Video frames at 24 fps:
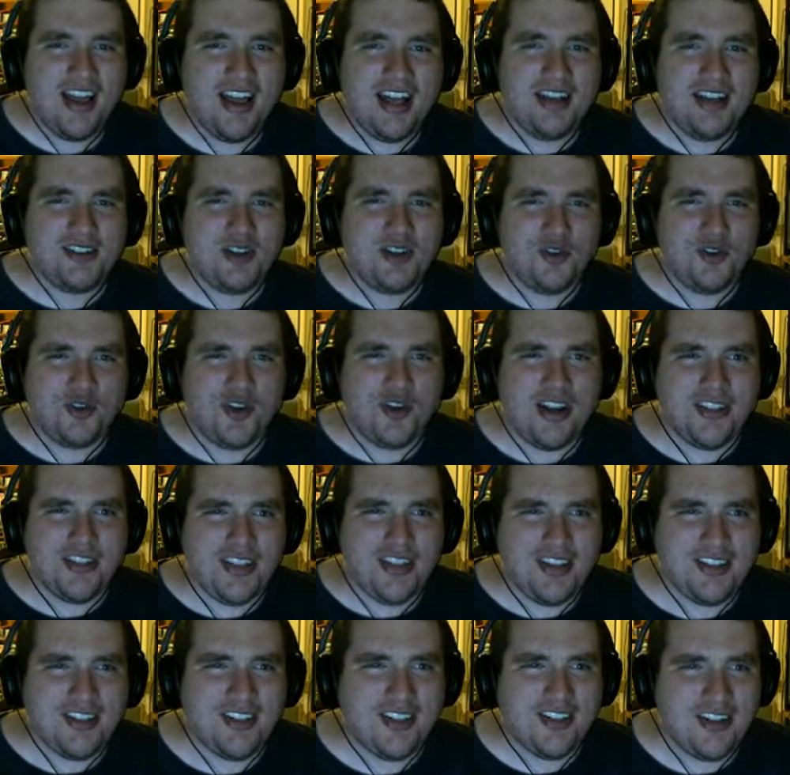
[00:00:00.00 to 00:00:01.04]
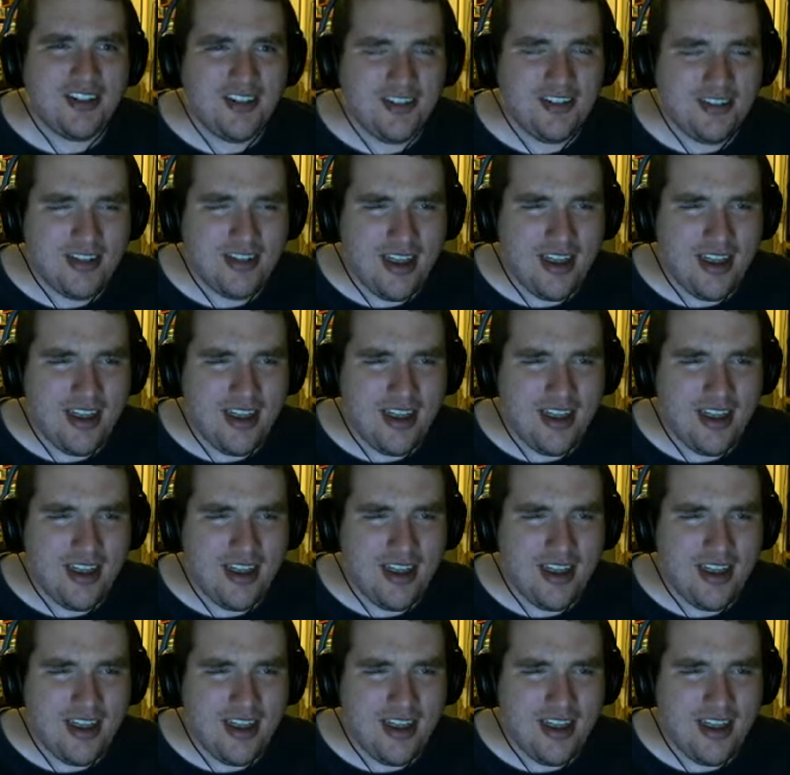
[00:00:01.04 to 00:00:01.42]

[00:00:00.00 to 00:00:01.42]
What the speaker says: there's no translation,